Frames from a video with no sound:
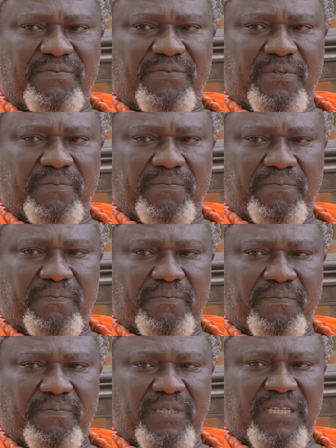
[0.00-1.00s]
from
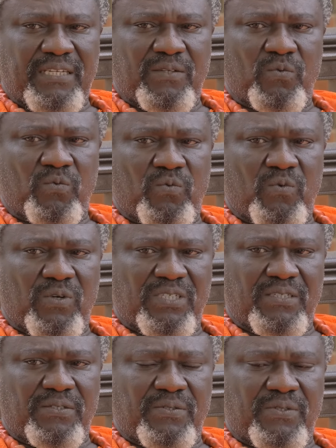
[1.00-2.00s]
and
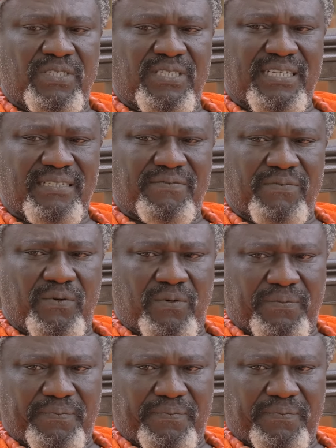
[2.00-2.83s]
what you stand for.